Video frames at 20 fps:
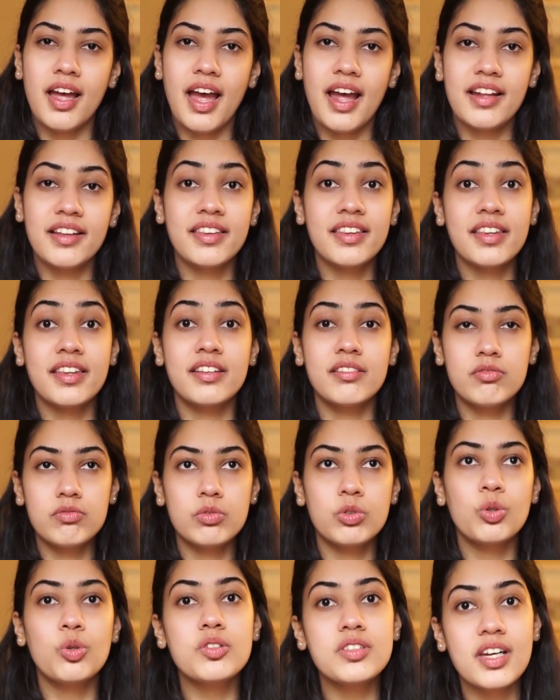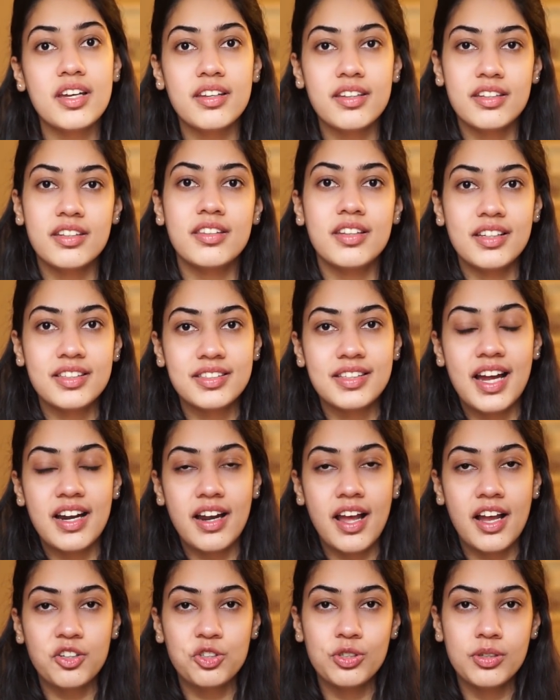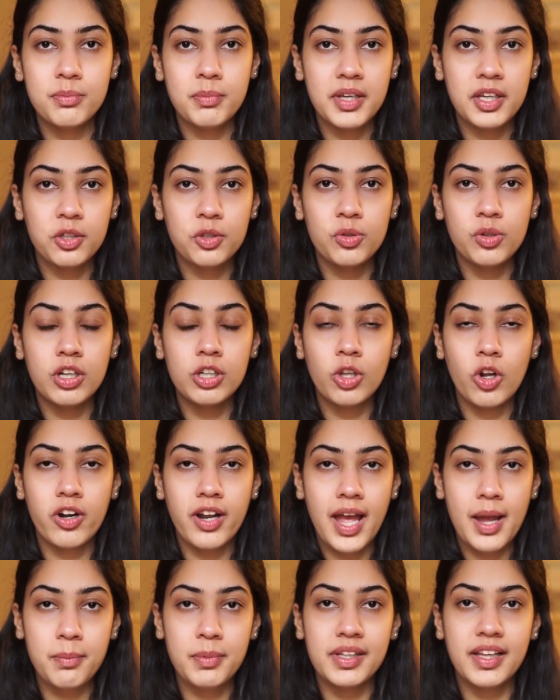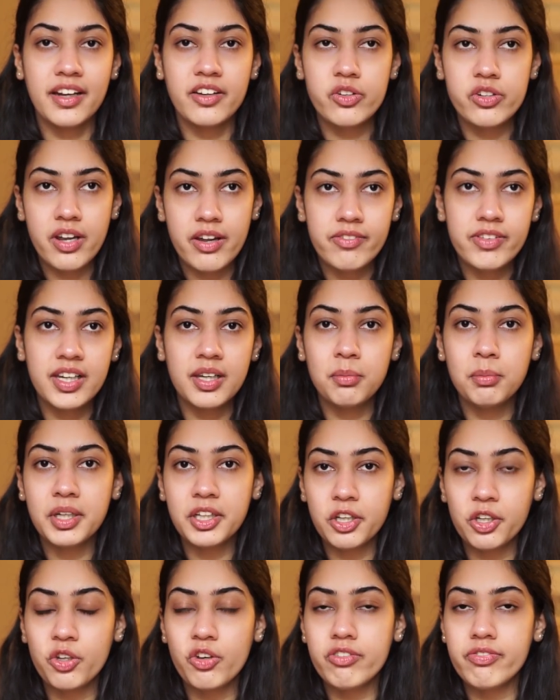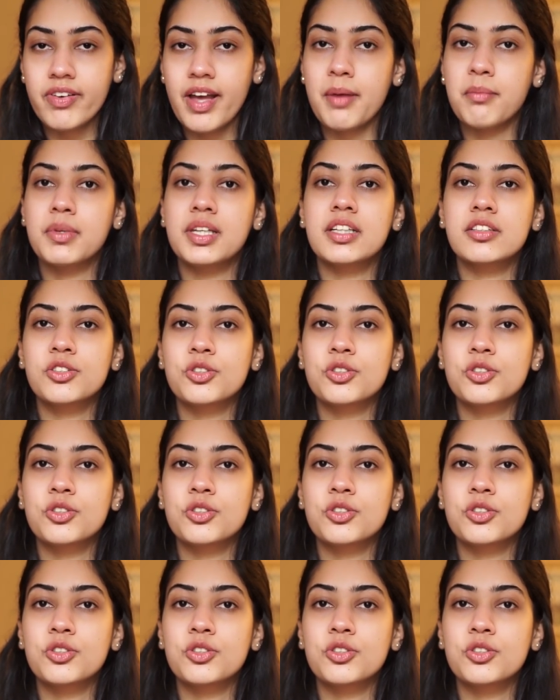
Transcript: and those are the things that actually make you a lot happy, like traveling, meeting your family.